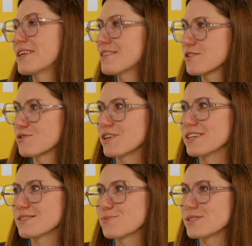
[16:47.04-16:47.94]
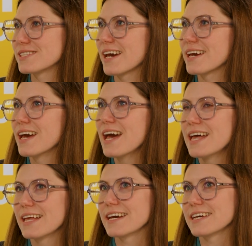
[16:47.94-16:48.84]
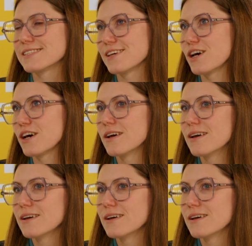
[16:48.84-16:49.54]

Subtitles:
industry is. We say, like, it's a